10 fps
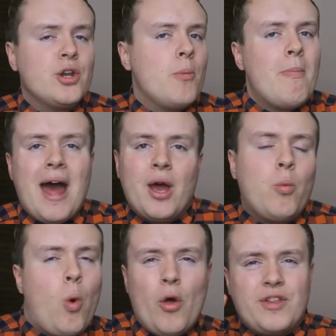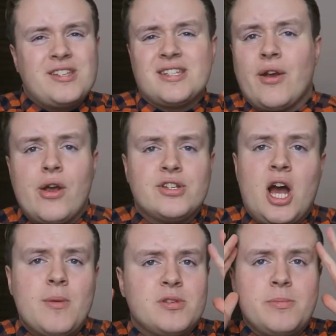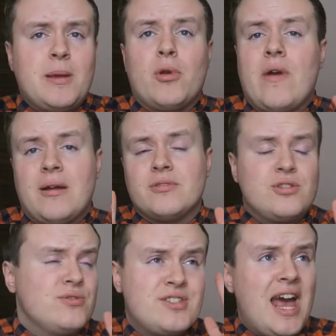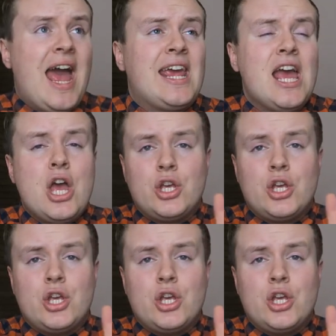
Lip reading: no matter what these stereotypes and people around you say.